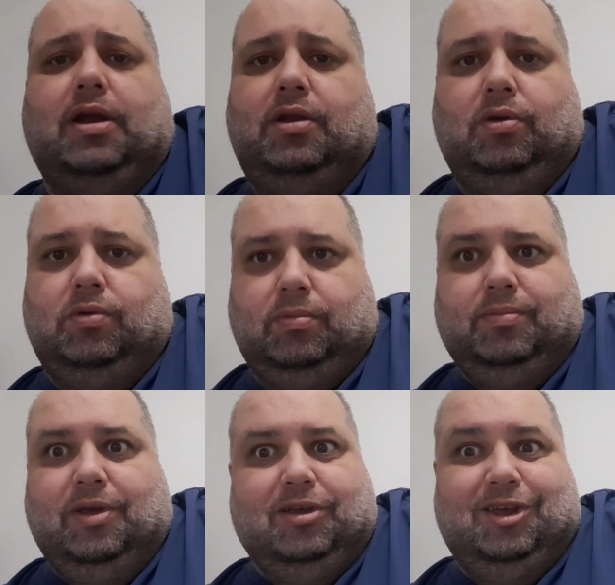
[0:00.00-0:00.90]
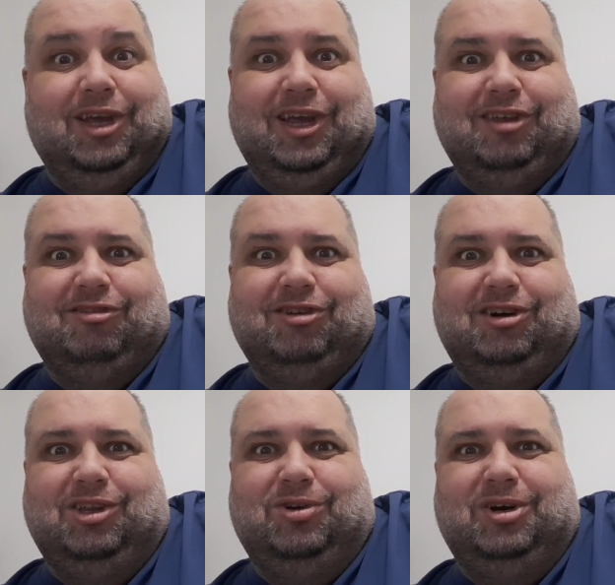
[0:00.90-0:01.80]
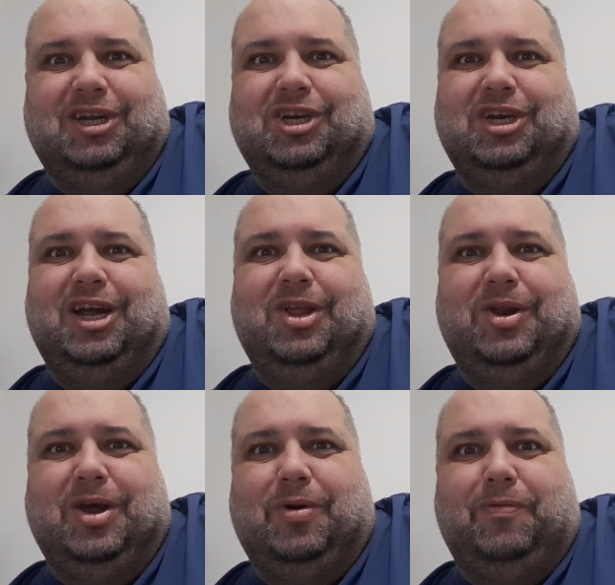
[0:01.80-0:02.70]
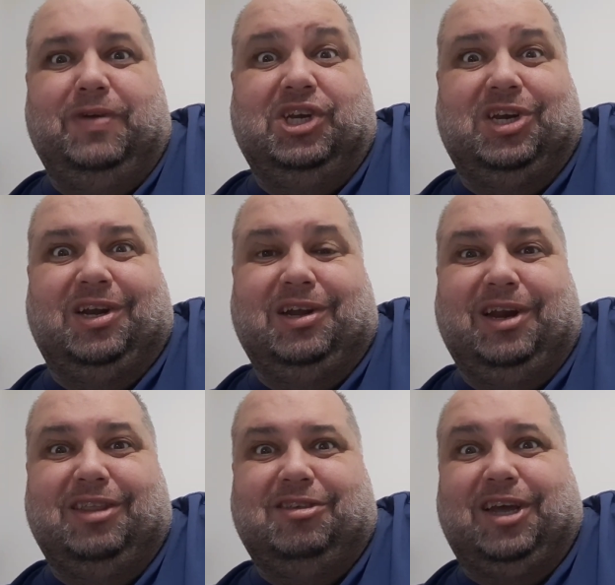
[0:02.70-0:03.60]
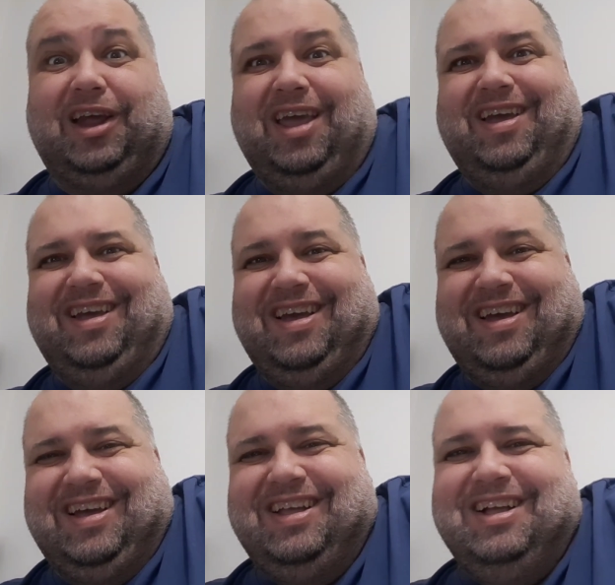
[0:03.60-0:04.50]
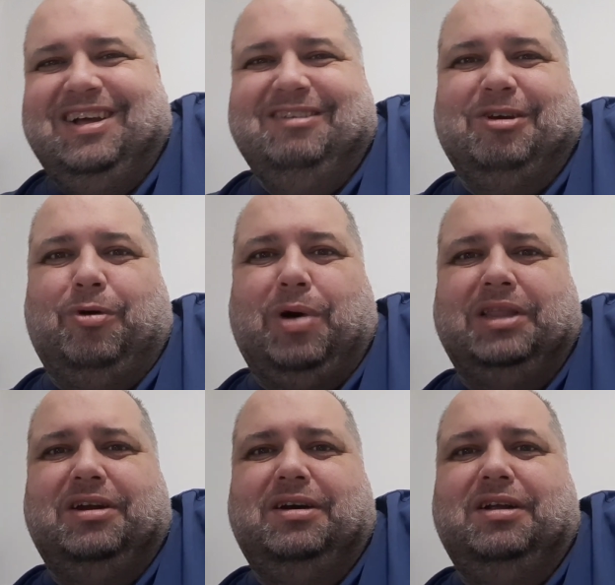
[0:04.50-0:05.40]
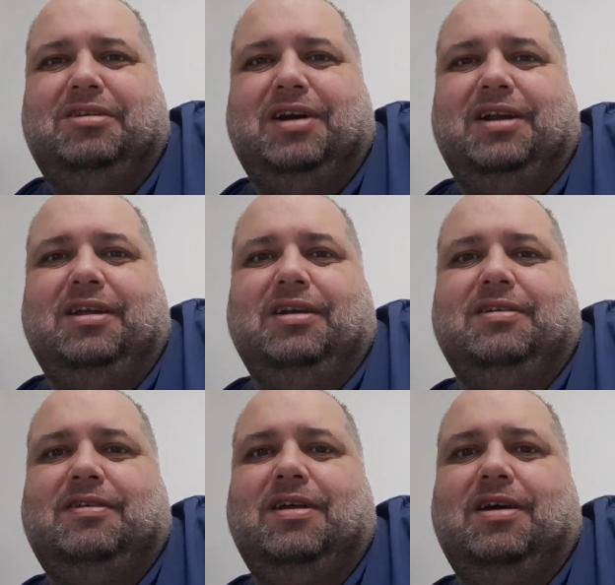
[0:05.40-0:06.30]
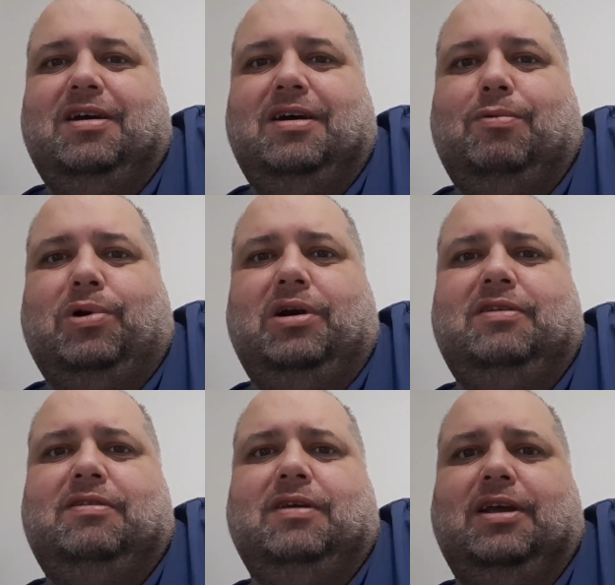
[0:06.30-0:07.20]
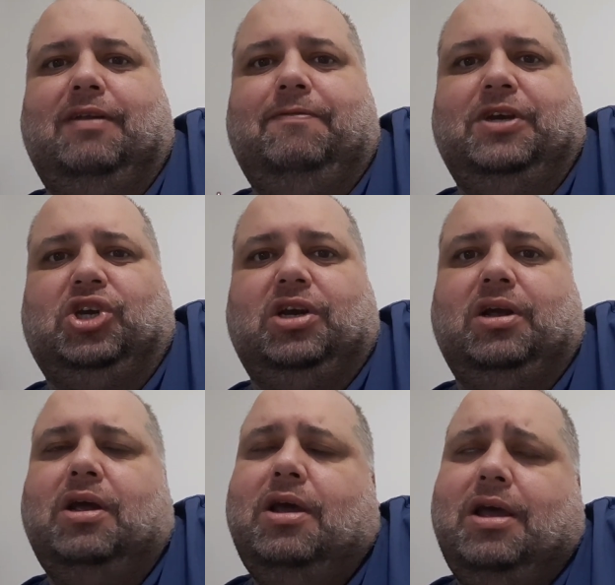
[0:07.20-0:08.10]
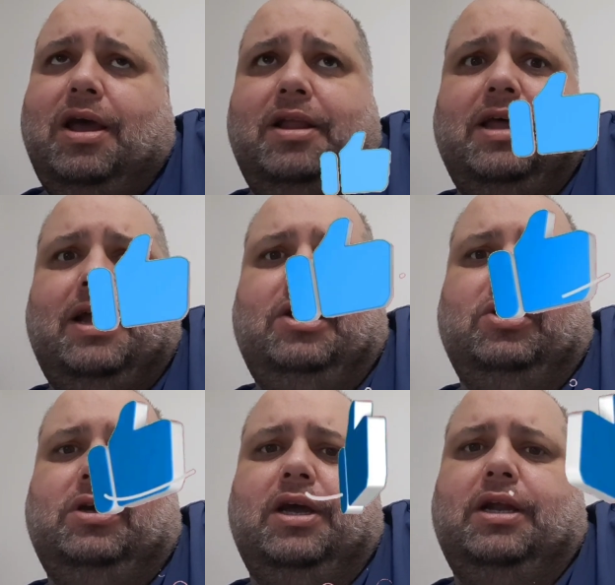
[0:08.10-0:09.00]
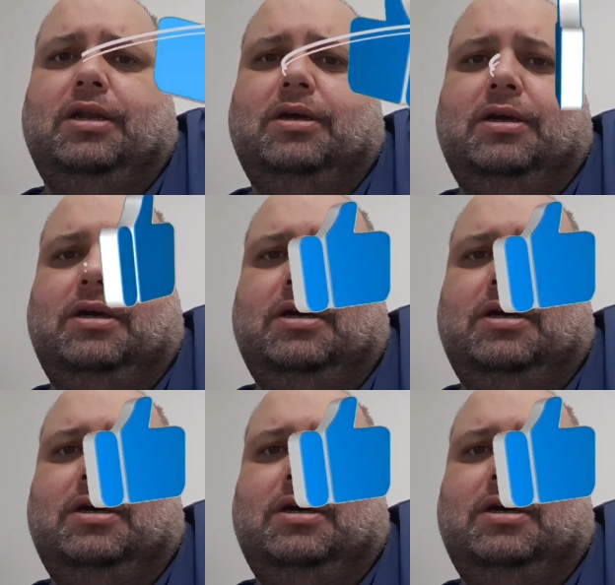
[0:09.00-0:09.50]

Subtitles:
and you insert your niche, I don't know, fishing, let's say. So what are the trending words in fishing, and then you can